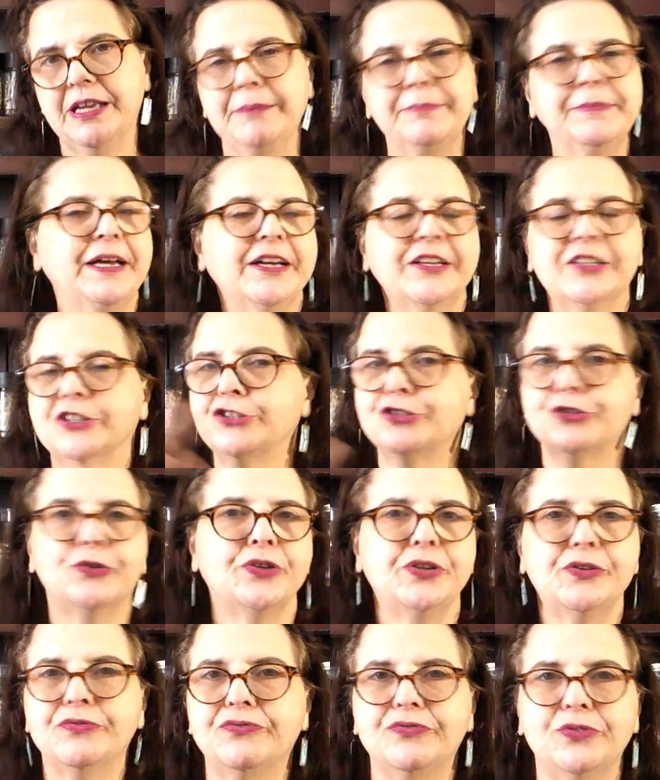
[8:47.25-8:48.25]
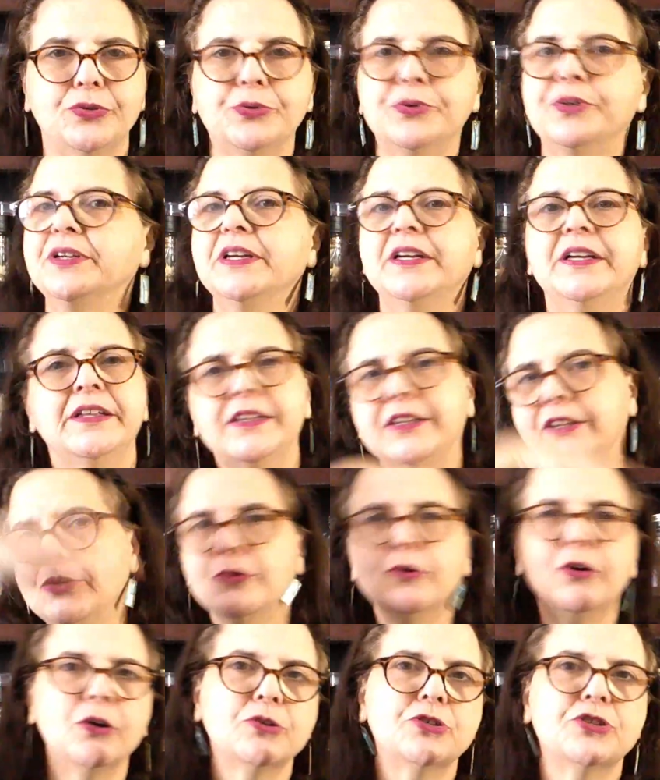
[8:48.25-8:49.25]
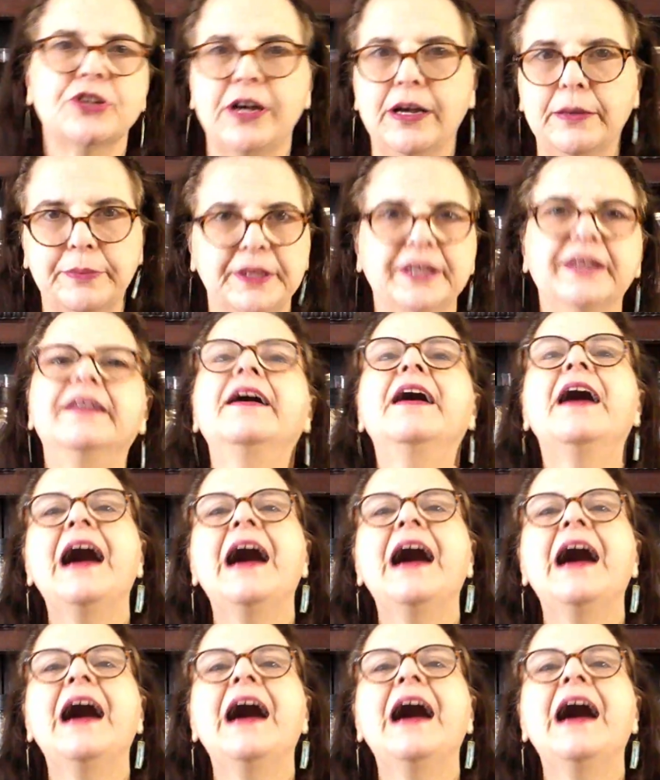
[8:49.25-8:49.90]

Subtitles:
I'm not going to show you food. You go shopping.